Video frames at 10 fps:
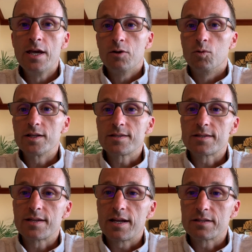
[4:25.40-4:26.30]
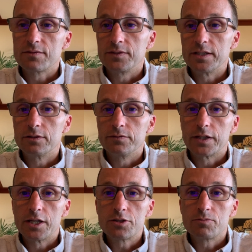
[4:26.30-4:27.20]
What is the status of legal
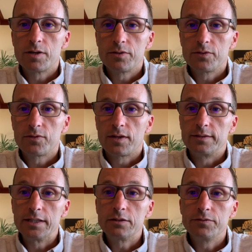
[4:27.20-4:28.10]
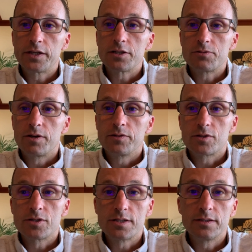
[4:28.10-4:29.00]
vacation rentals? Legal vacation rentals
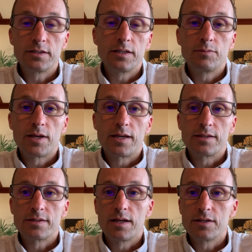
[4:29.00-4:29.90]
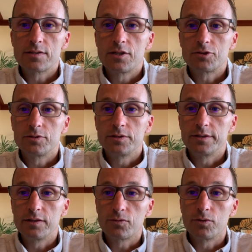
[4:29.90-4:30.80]
are still deemed as non-essential, at
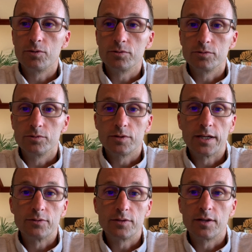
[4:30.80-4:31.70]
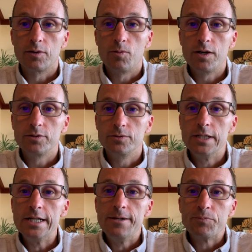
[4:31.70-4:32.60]
least for Honolulu County on Oahu.
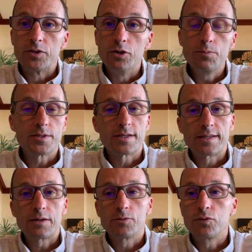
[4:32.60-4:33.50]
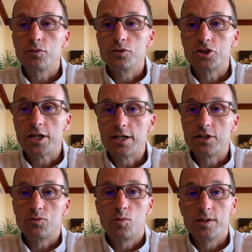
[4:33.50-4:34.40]
The hope is that that will soon
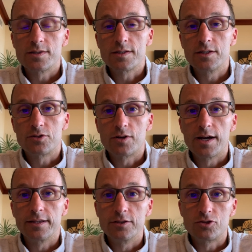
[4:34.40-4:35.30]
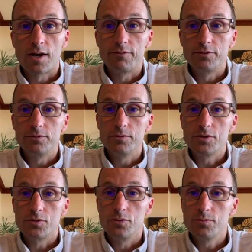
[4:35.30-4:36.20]
change once inter-island travel
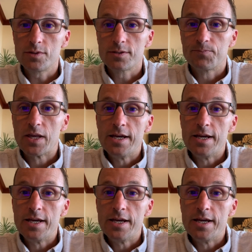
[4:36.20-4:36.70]
resumes.